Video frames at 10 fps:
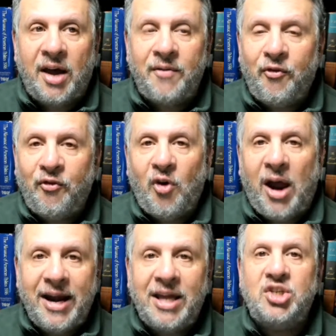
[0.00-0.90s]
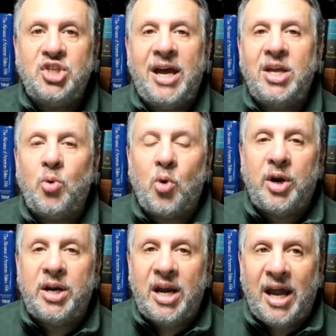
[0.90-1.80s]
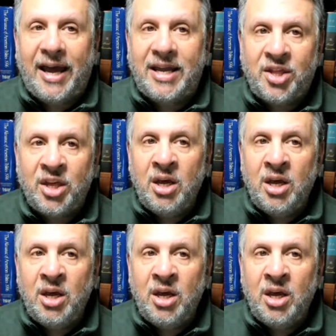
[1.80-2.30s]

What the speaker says: On Friday, January 9th,